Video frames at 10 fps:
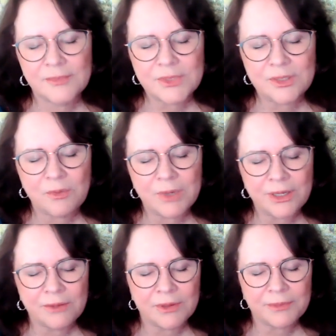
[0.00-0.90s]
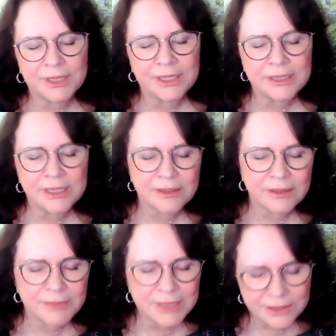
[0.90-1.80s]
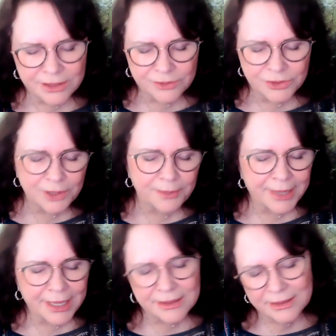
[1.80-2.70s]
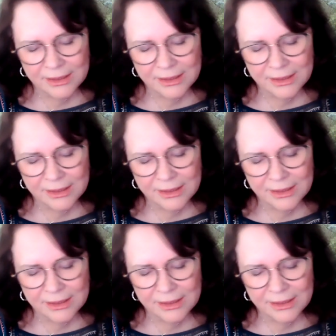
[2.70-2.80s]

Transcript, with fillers: So what do you want me to tell them? This too shall pass.